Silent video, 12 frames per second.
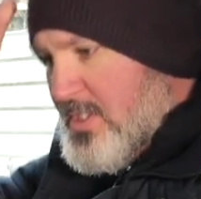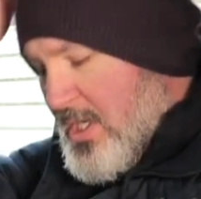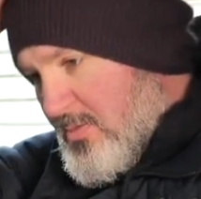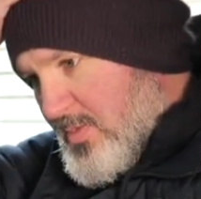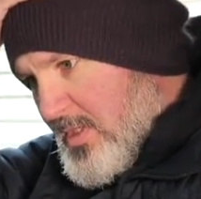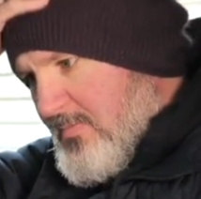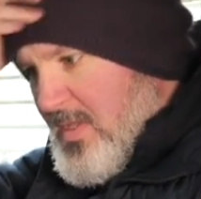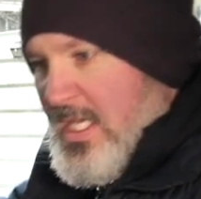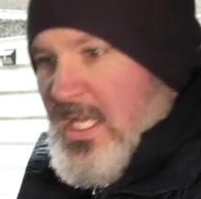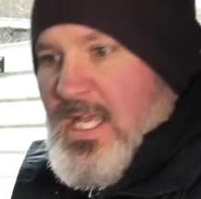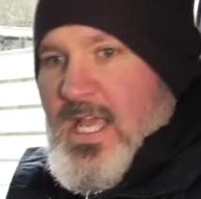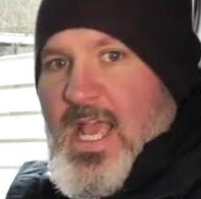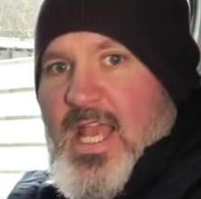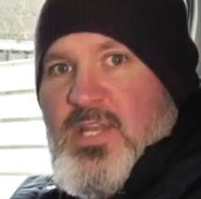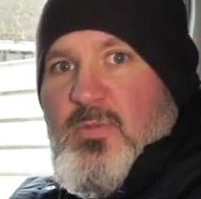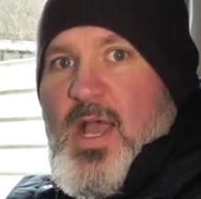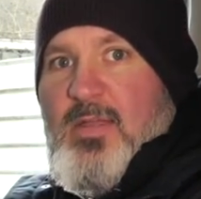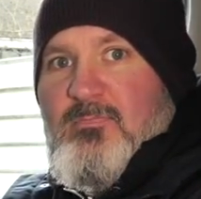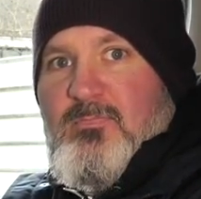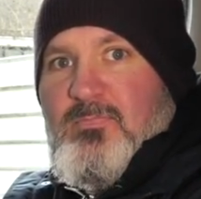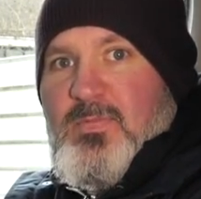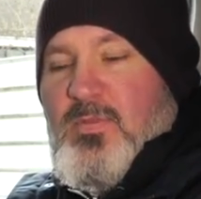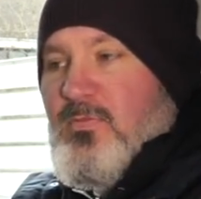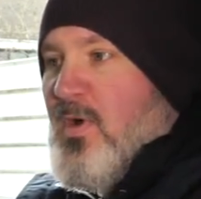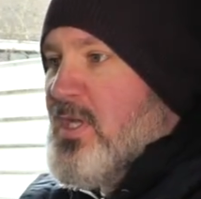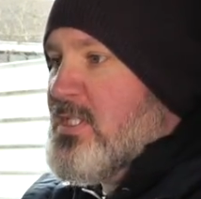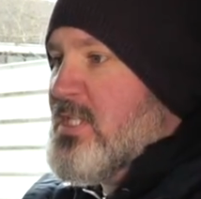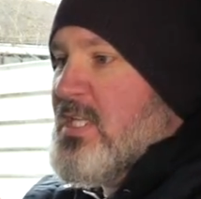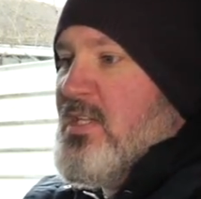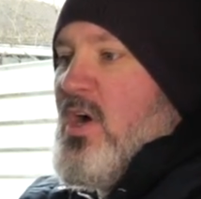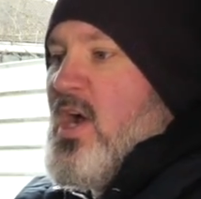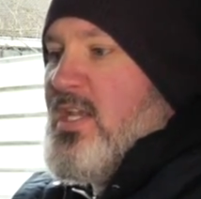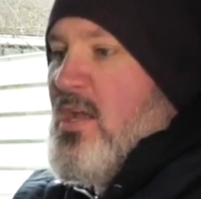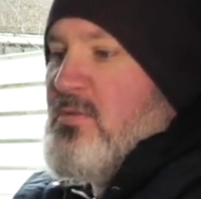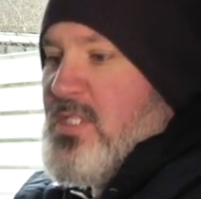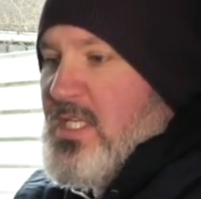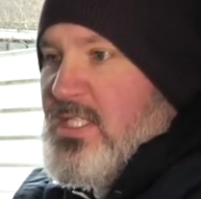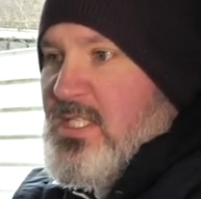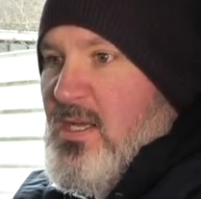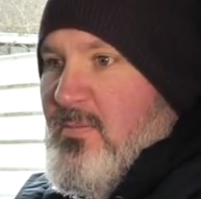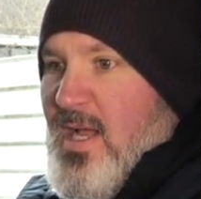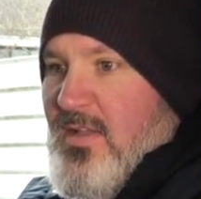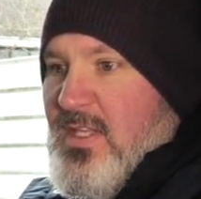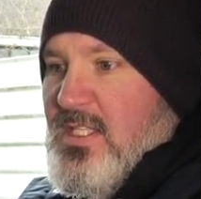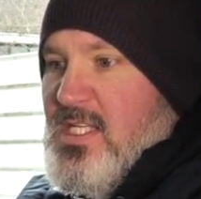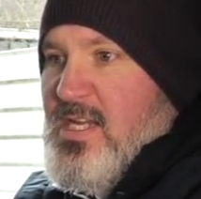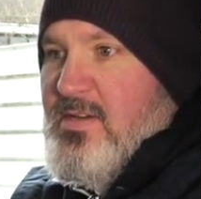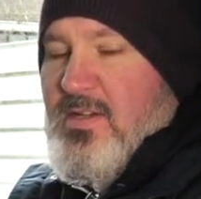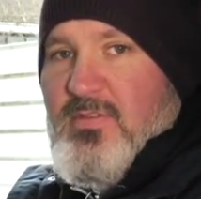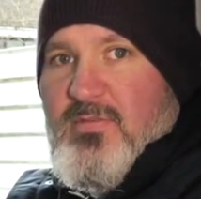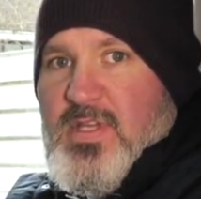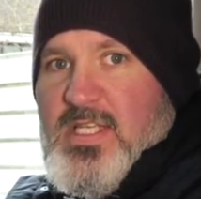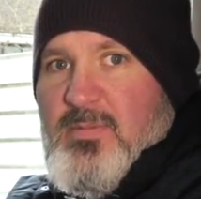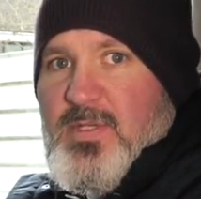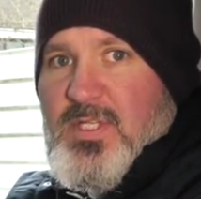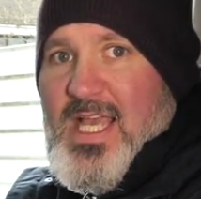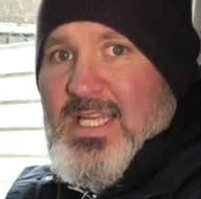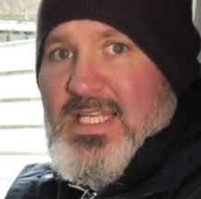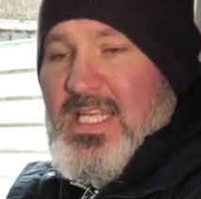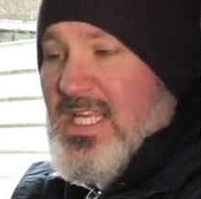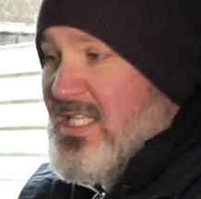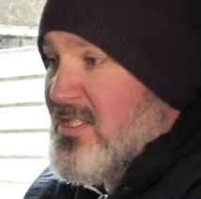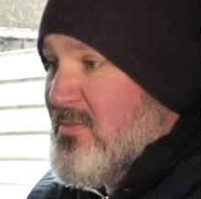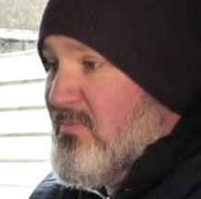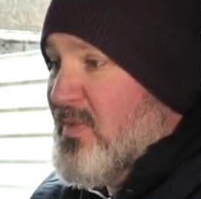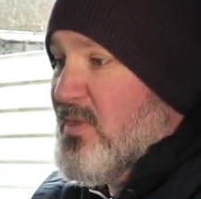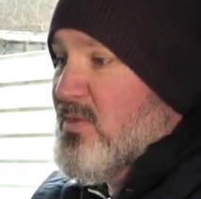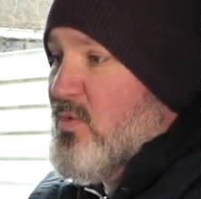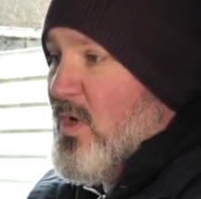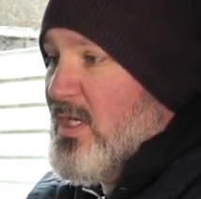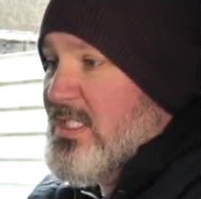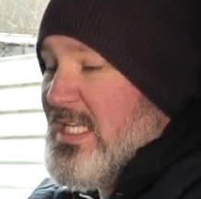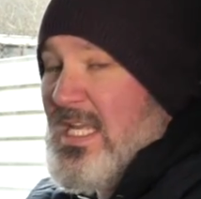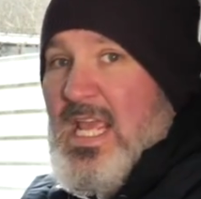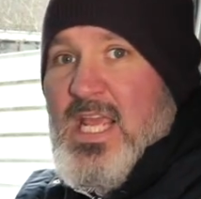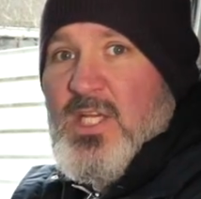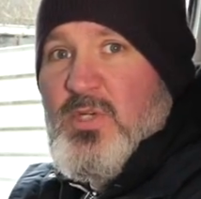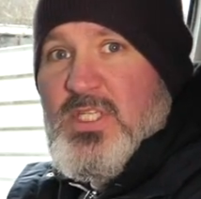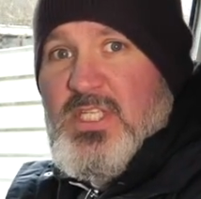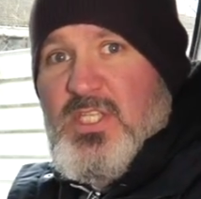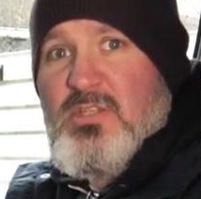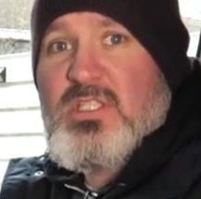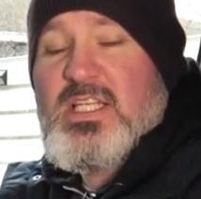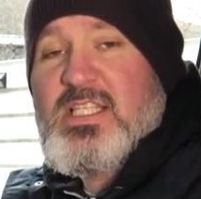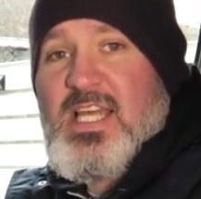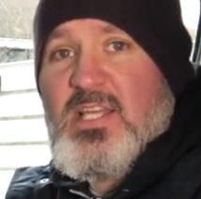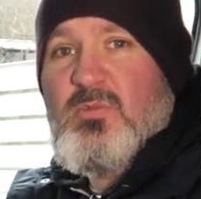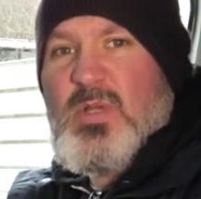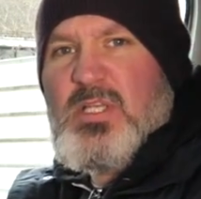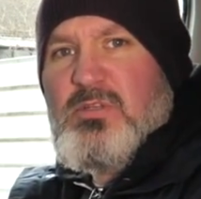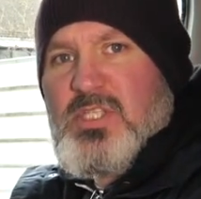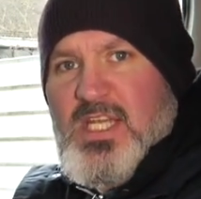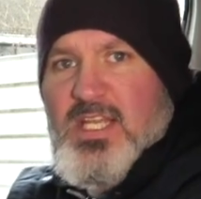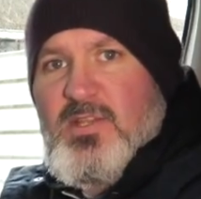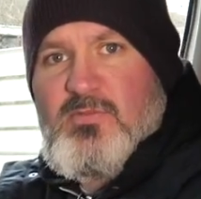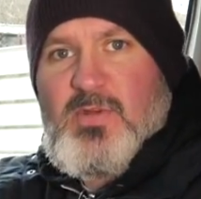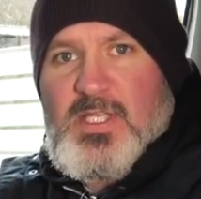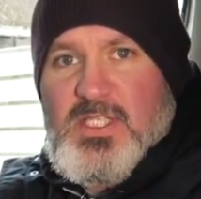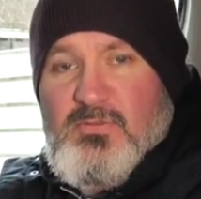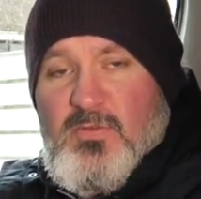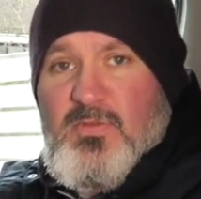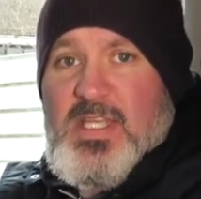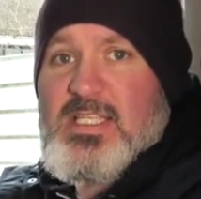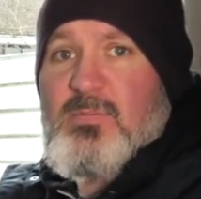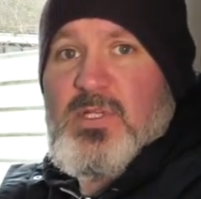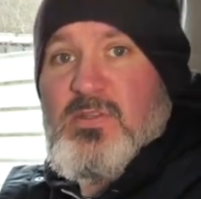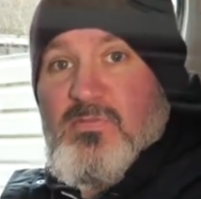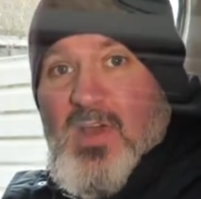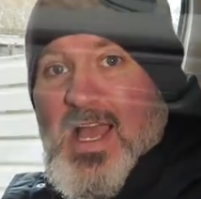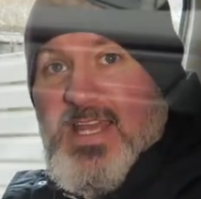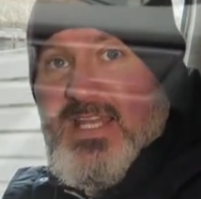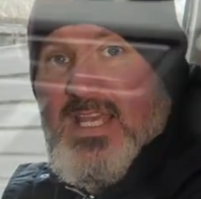open. Anyway, the first thing that I notice about the interior of the VW Caddy is the build quality. Critics usually say that when you sit in the front of a VW van,